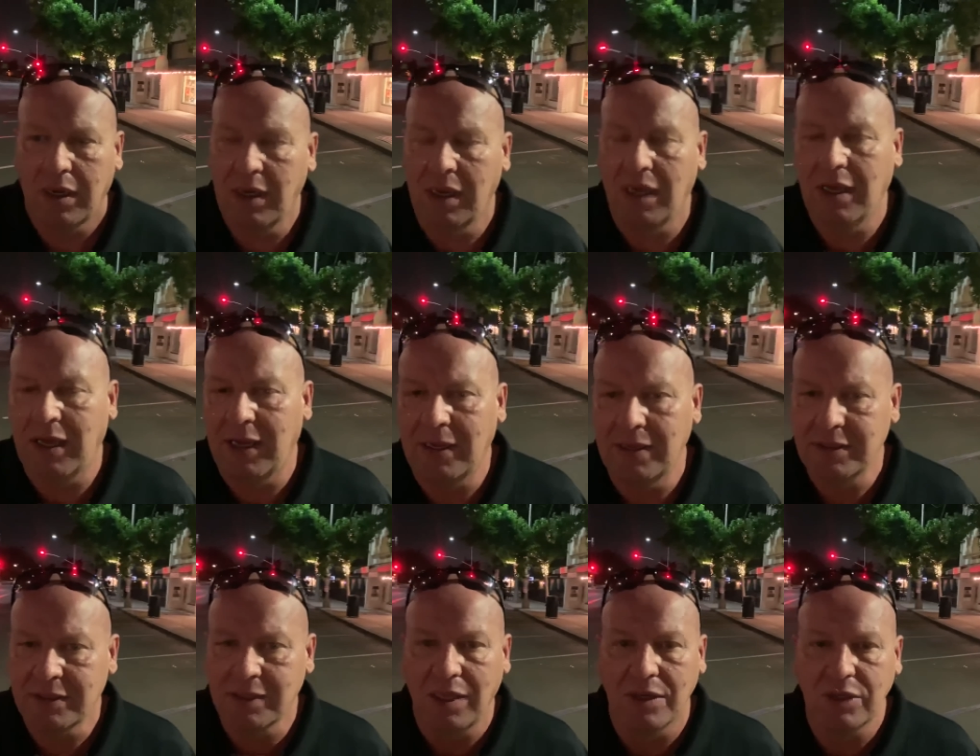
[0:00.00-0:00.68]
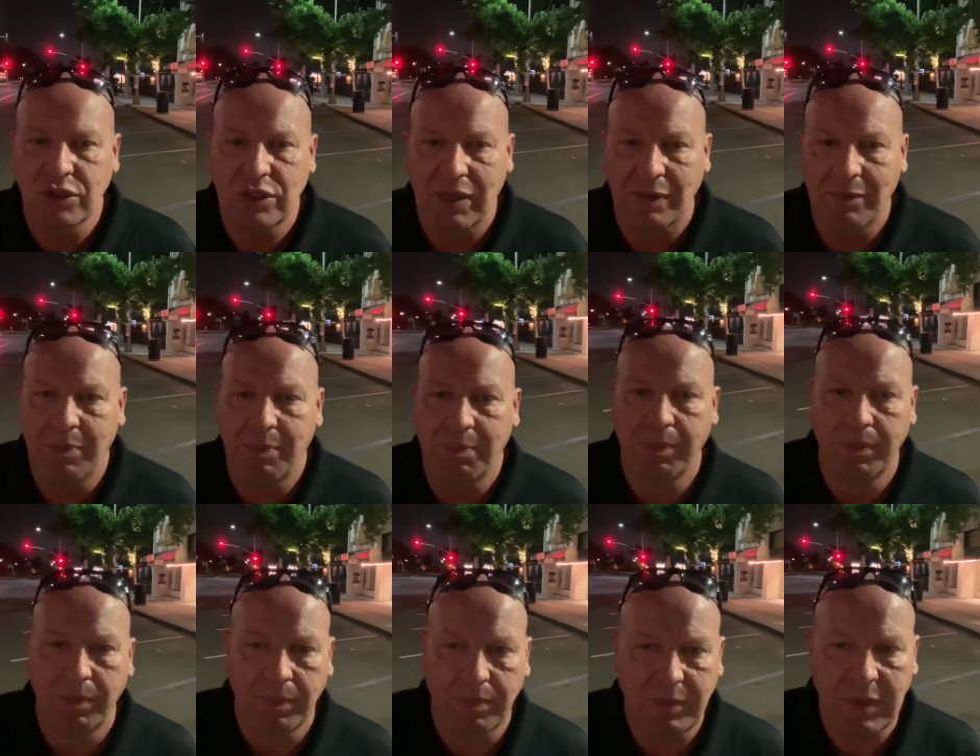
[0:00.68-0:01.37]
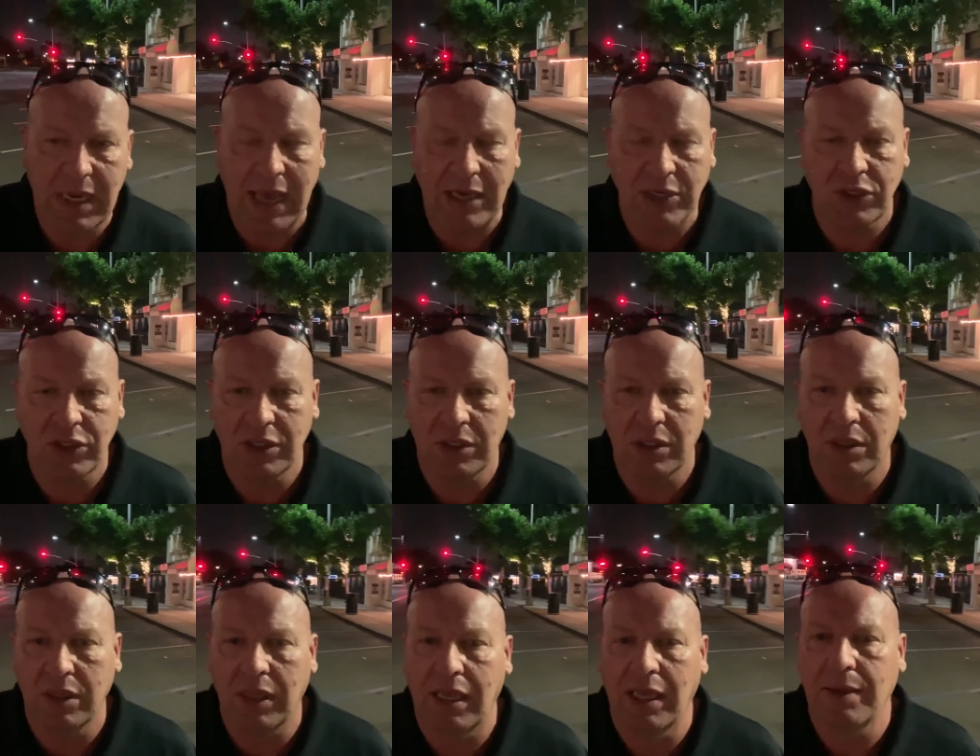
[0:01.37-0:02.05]
uh, as long as you have
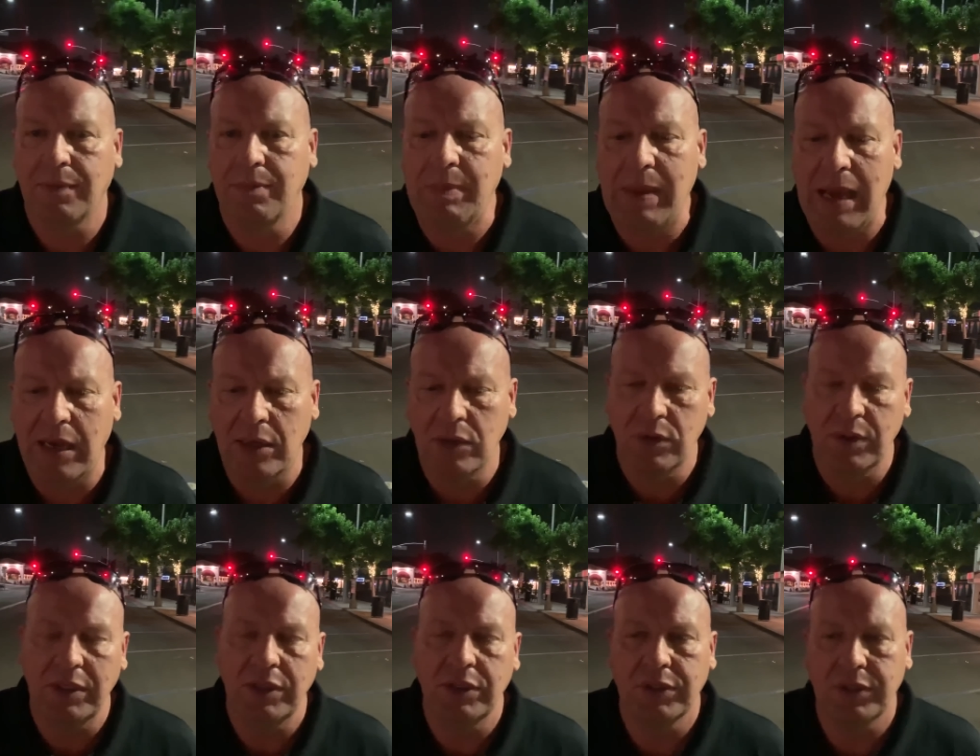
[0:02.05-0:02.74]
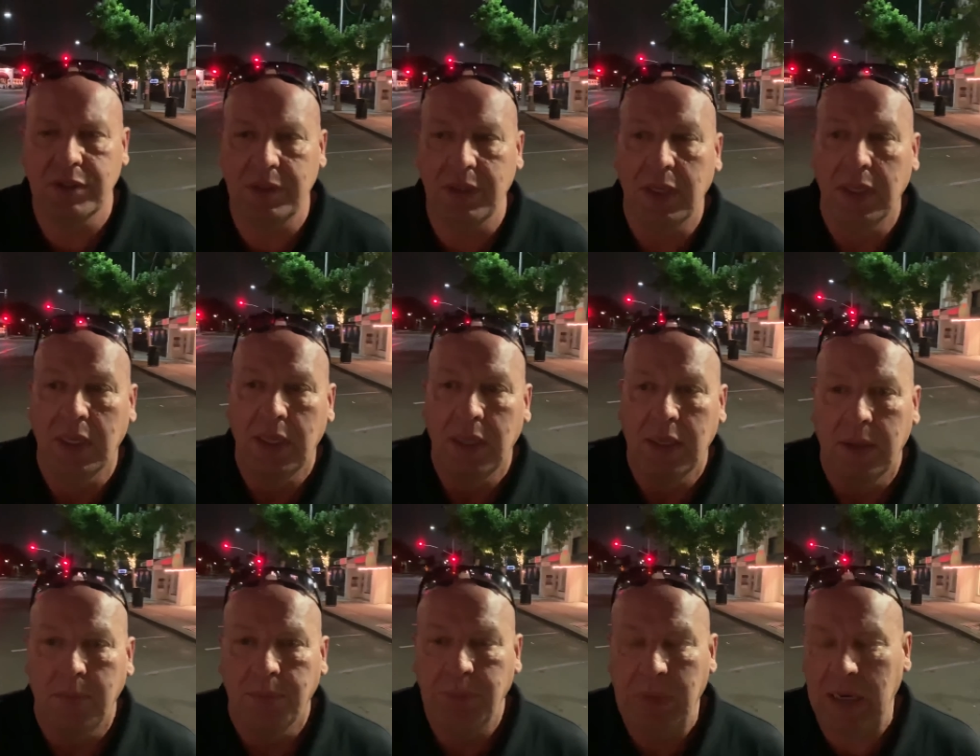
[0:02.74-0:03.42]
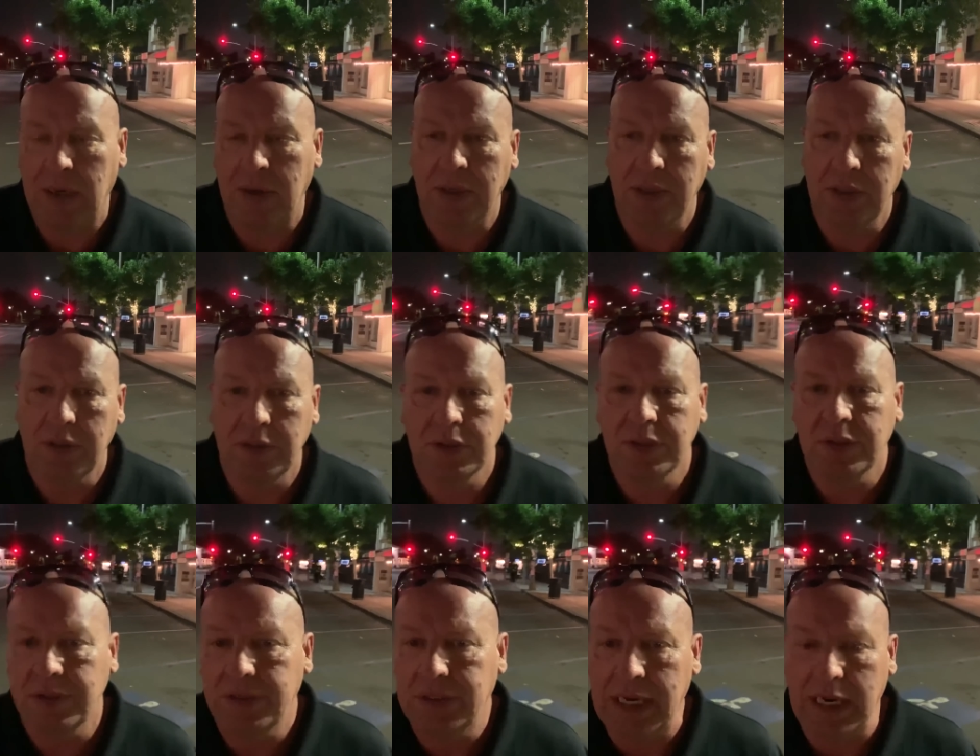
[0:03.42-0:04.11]
national uh, boundaries and
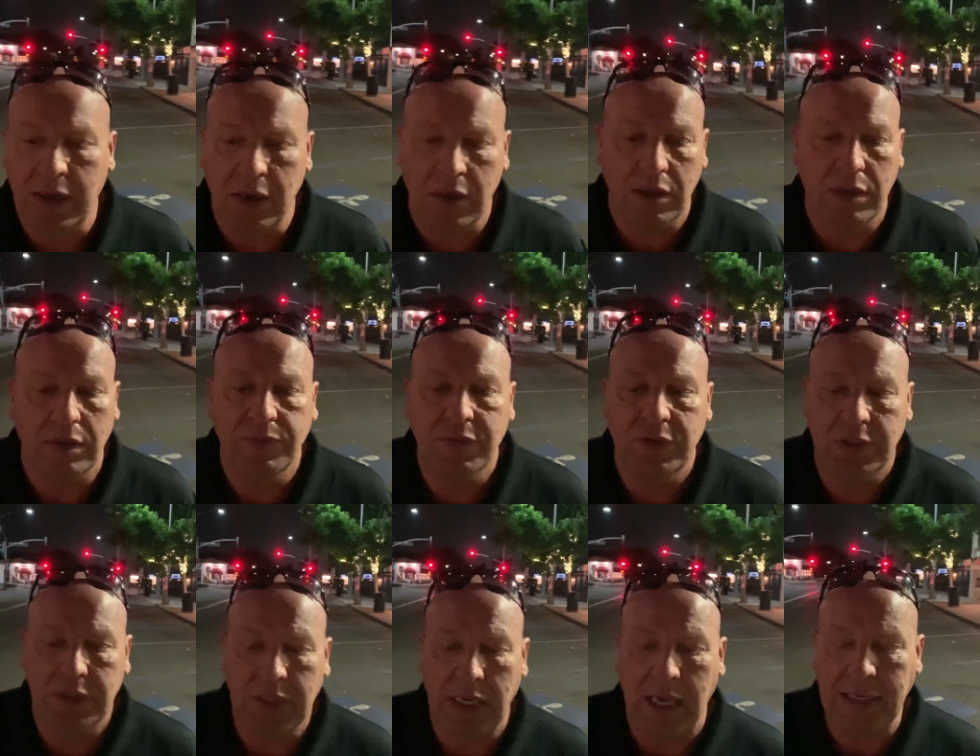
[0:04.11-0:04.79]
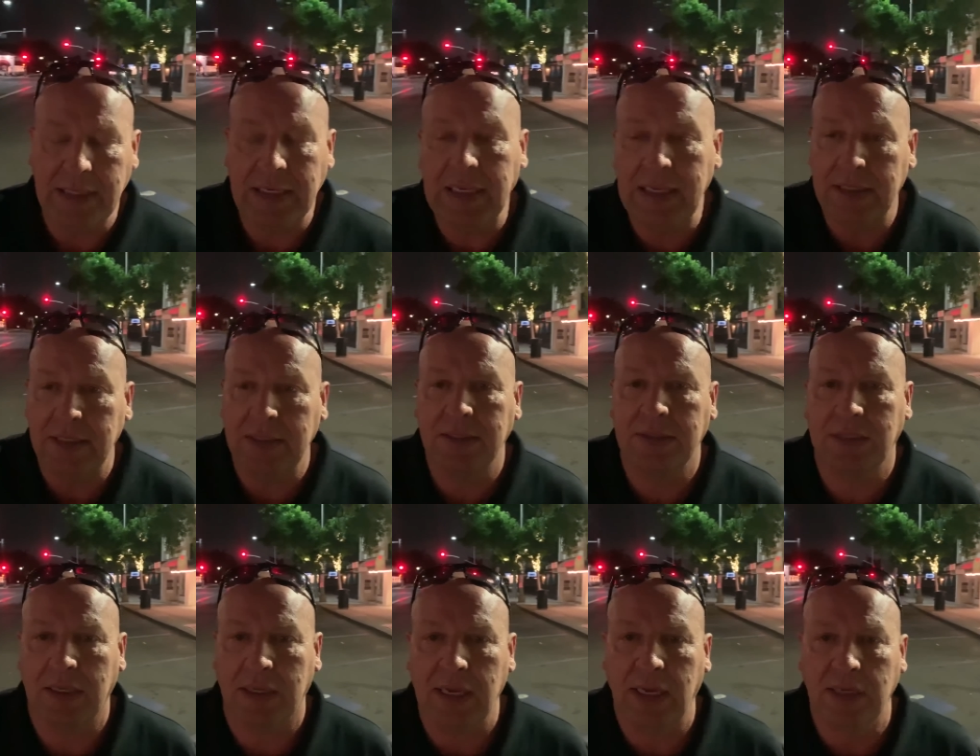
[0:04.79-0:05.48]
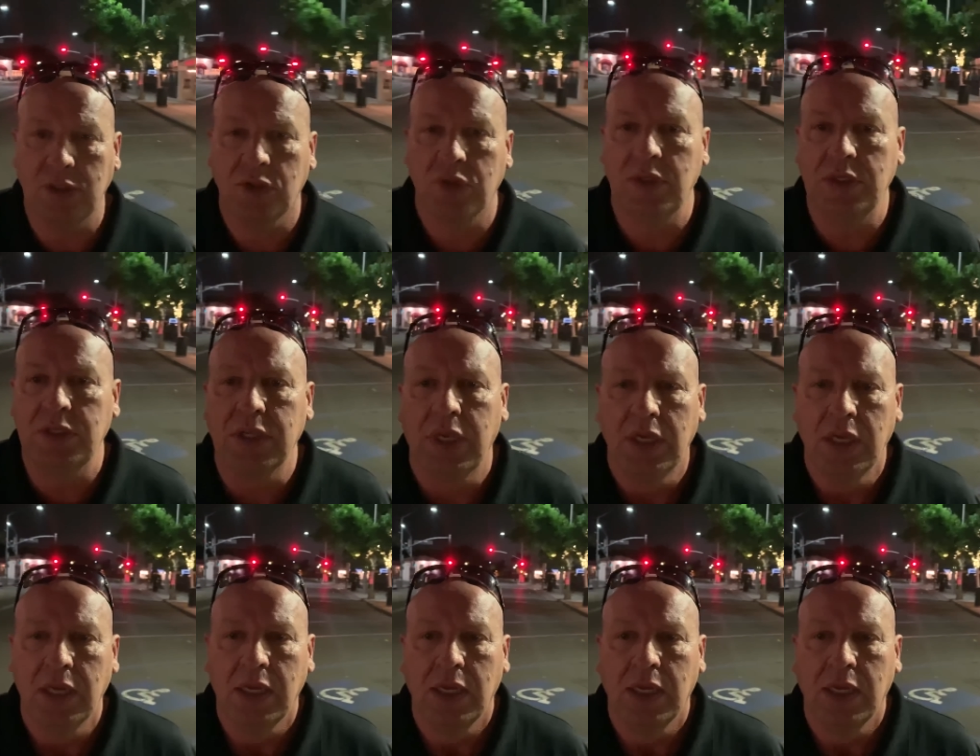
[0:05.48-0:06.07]
barriers and tariffs and ideas that countries,